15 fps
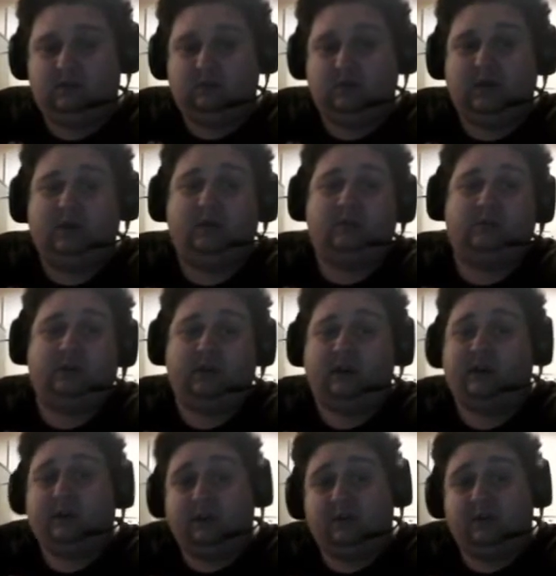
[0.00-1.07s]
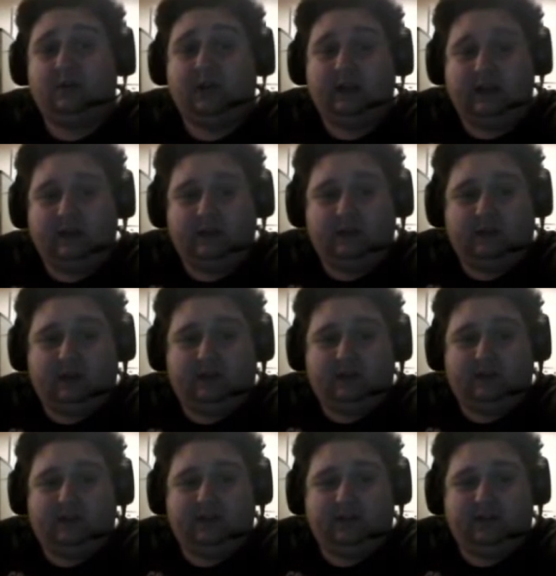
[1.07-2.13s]
well, they're not going to do it they're not
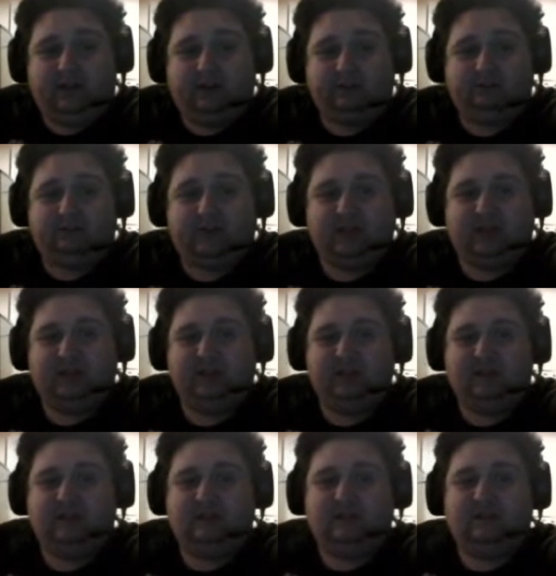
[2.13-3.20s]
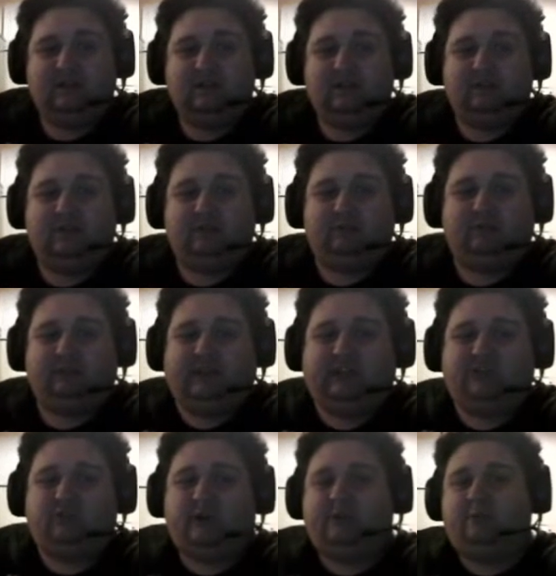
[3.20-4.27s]
doing anything else. But they they
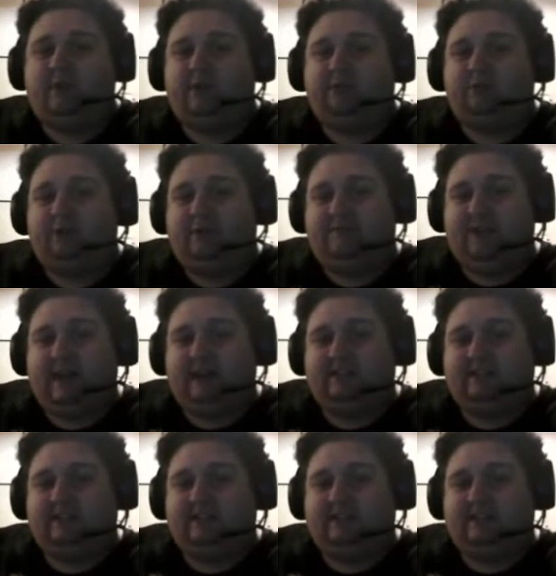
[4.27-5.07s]
tried to run abbreviated